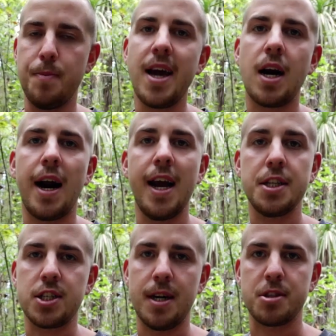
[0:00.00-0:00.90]
make our
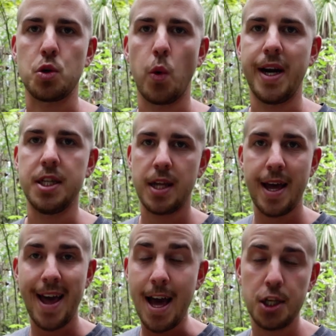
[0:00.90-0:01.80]
Instagram stories
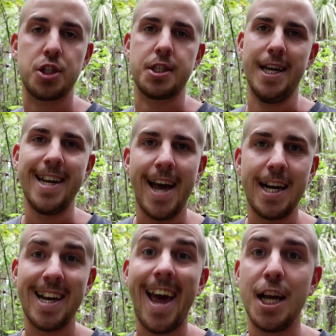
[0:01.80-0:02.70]
interesting
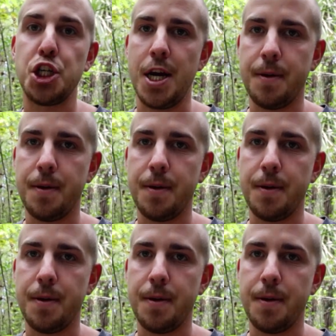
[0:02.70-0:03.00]
and engaging.